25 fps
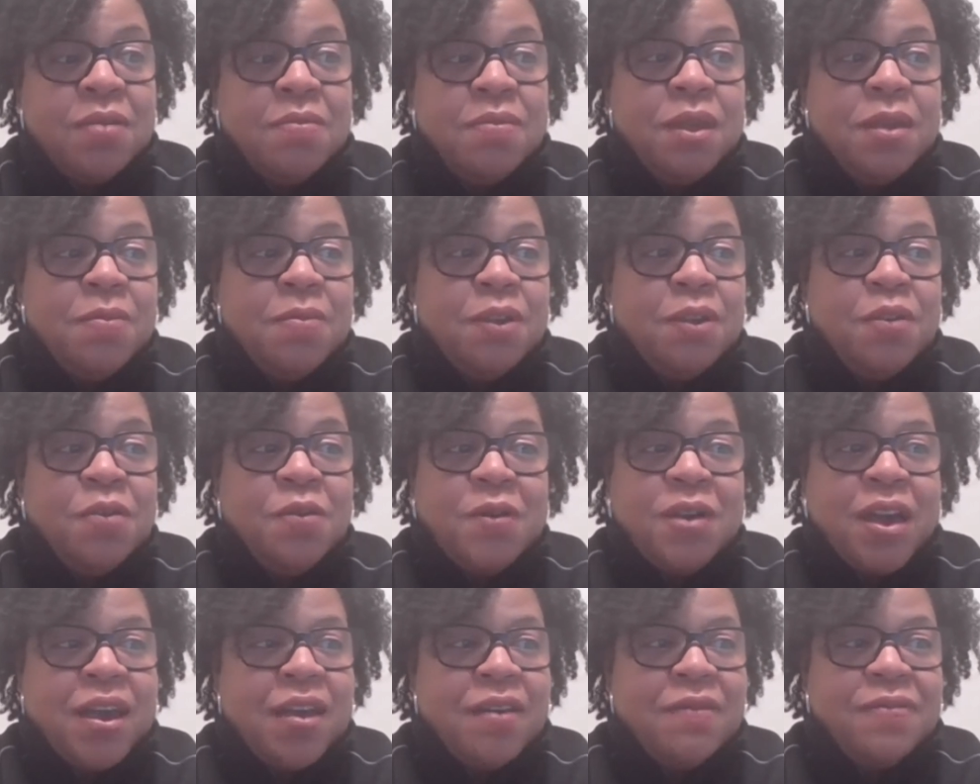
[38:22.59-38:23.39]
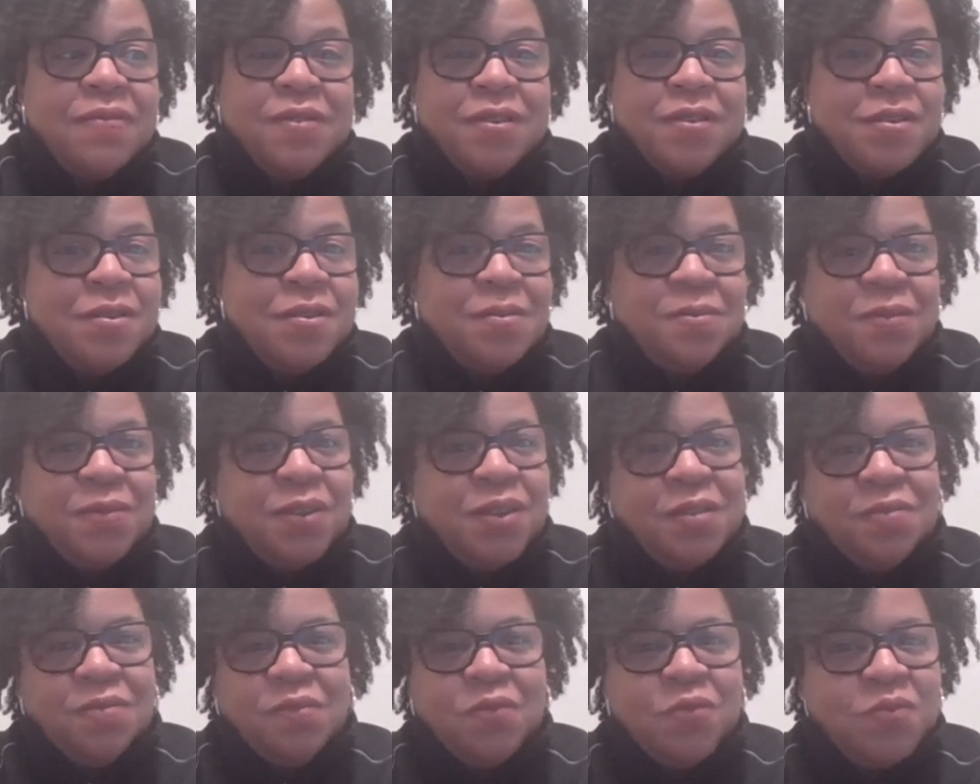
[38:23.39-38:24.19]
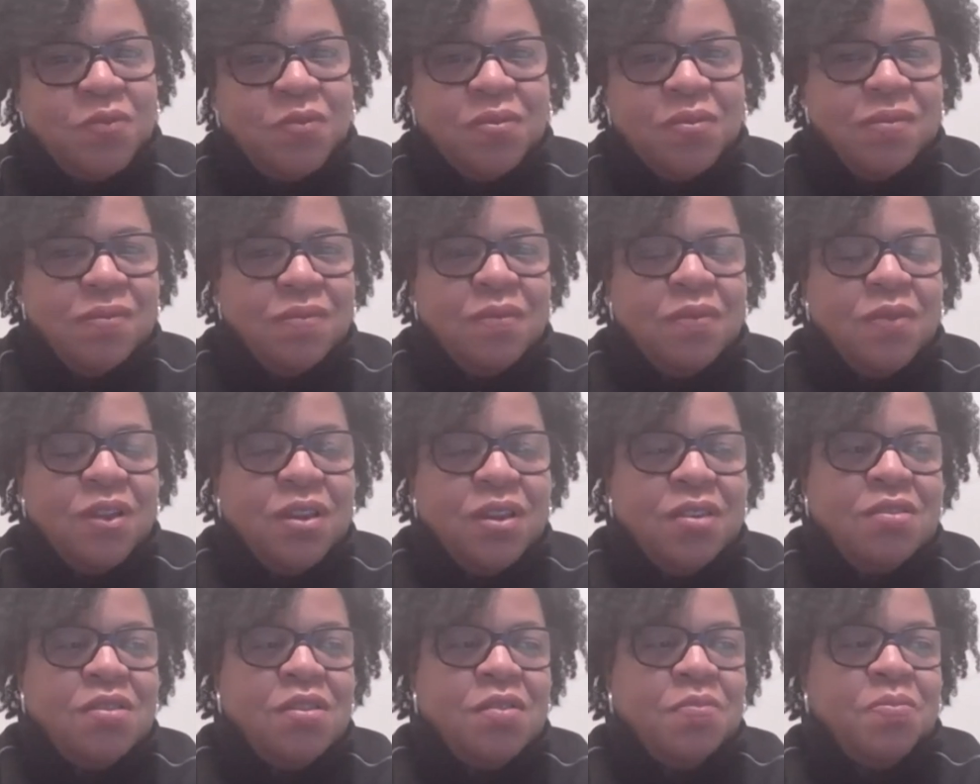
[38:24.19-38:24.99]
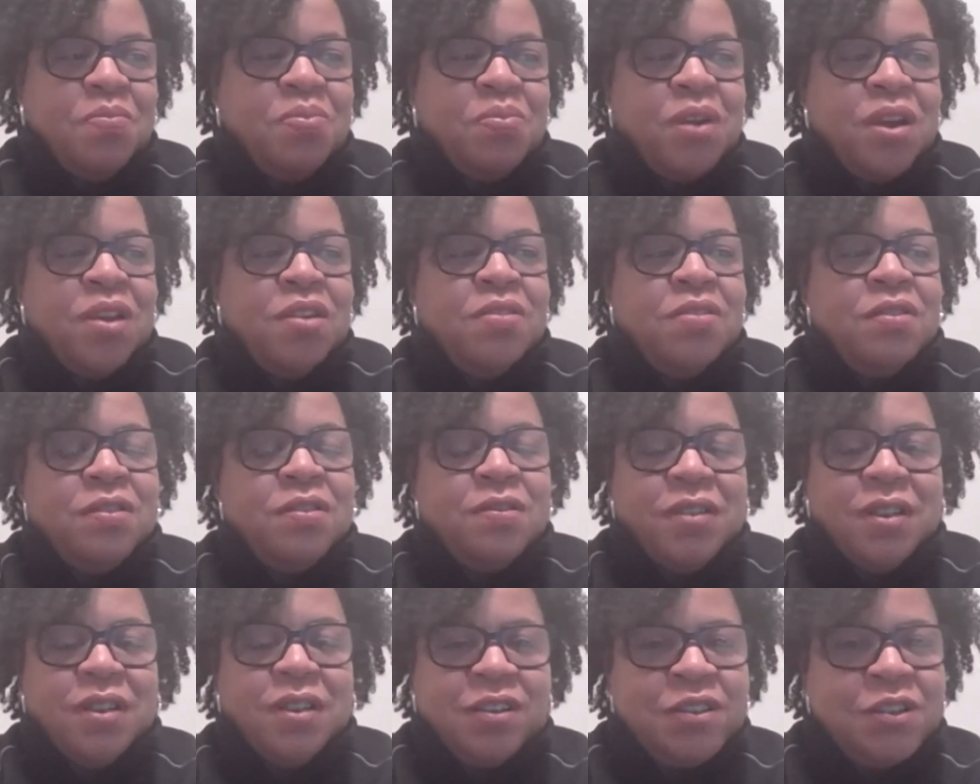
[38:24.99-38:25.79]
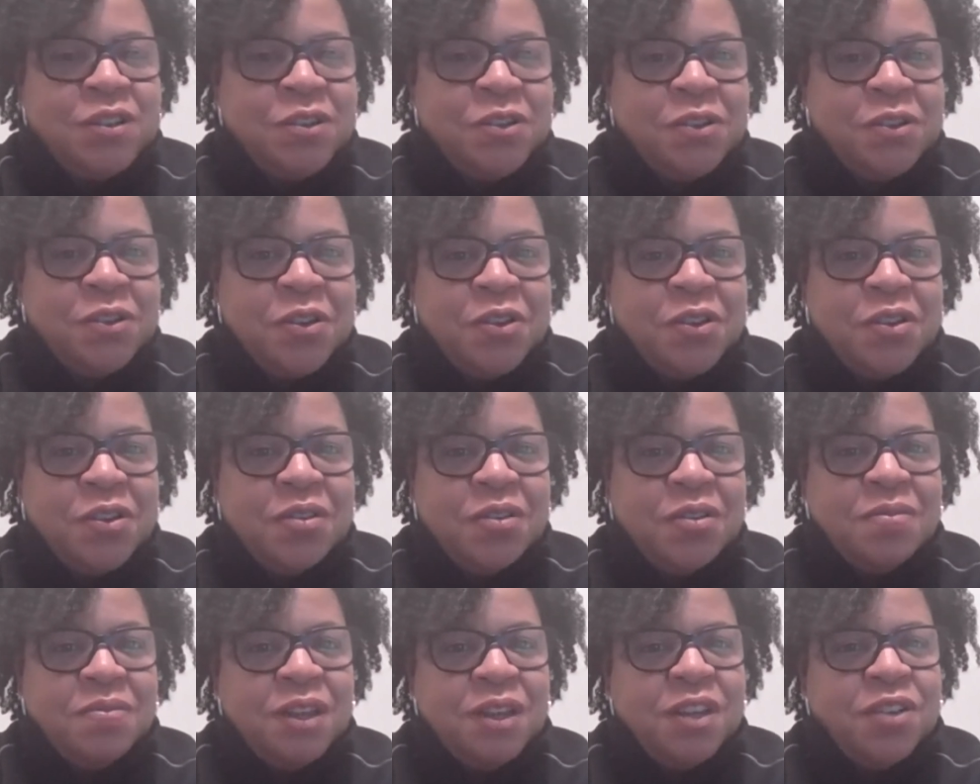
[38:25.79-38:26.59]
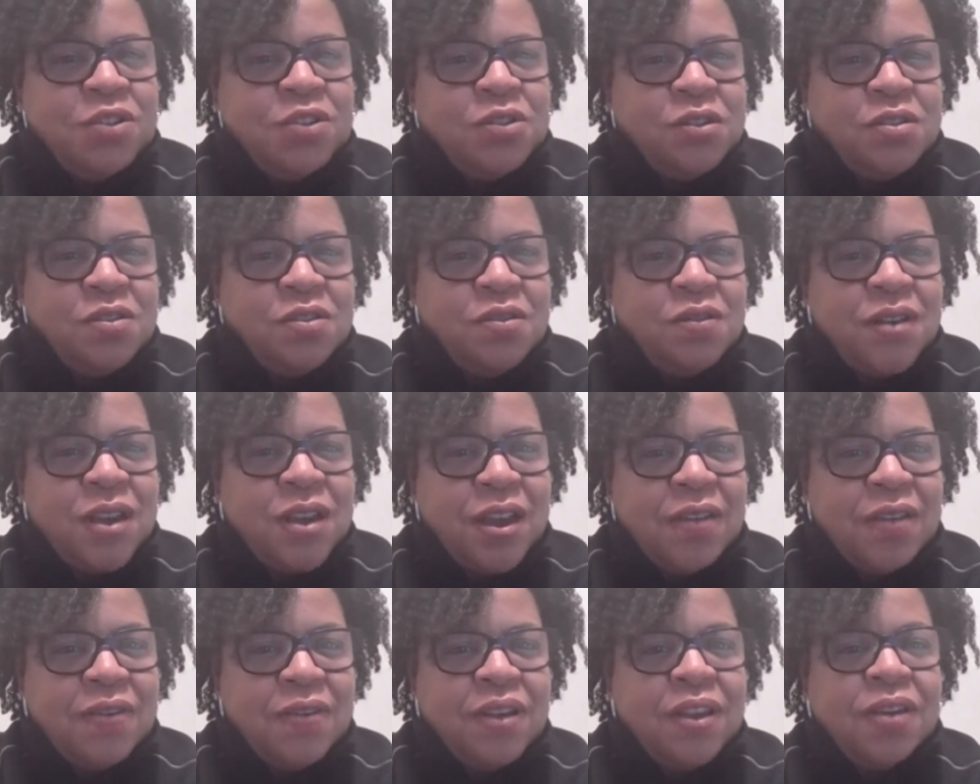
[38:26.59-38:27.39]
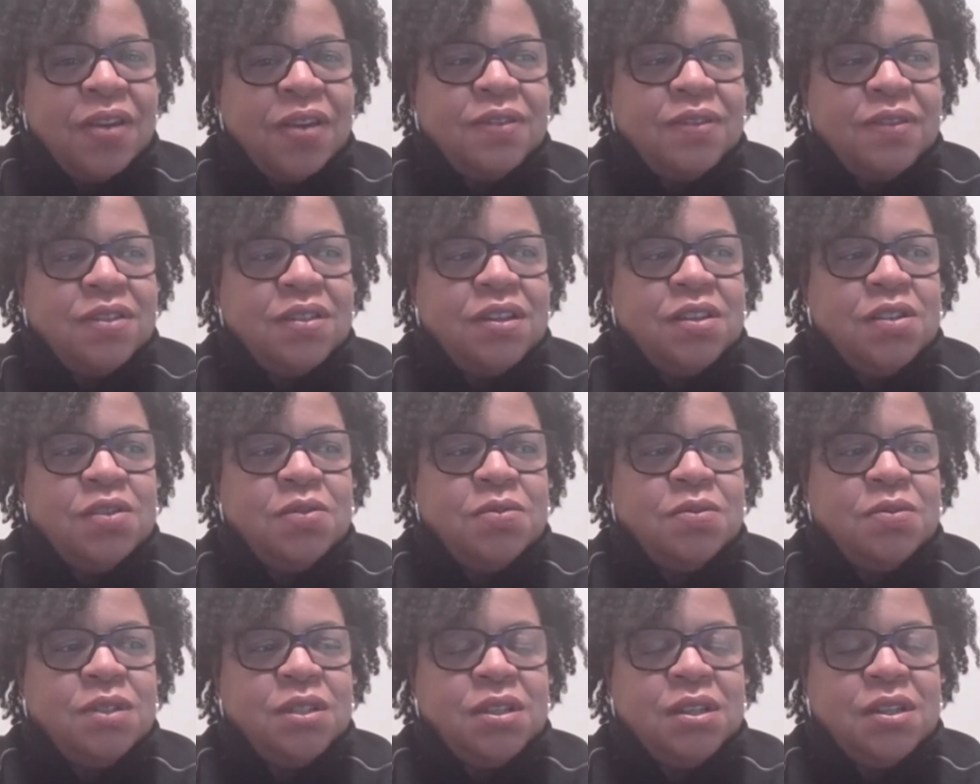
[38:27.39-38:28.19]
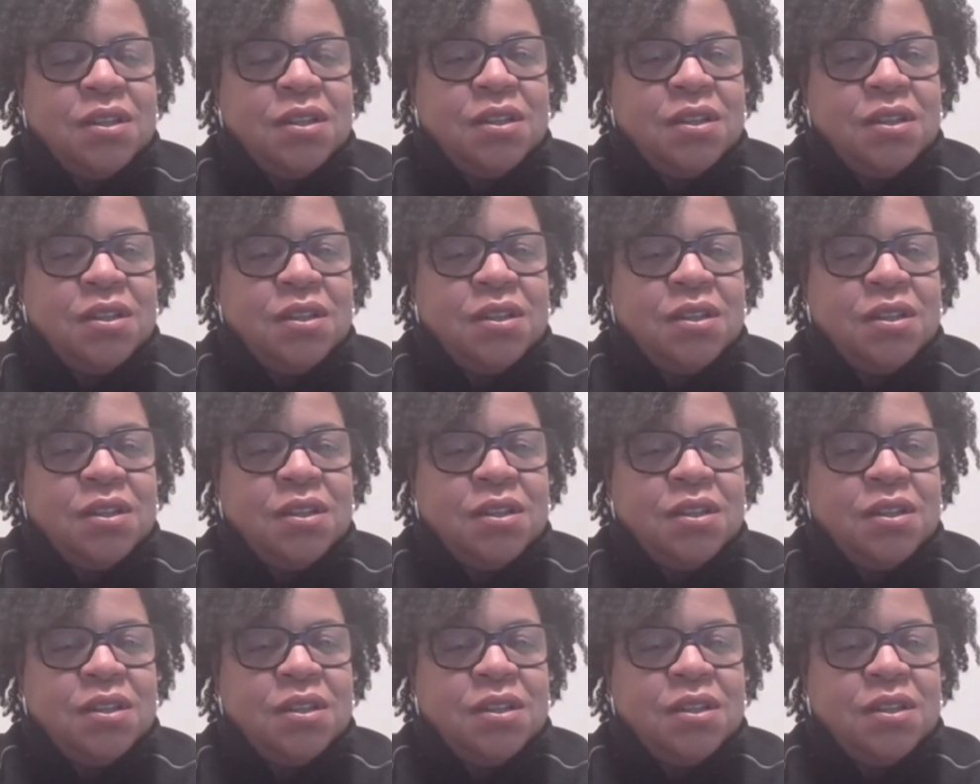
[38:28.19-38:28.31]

Maybe you have them in, when your prior degree, so make sure you have a conversation with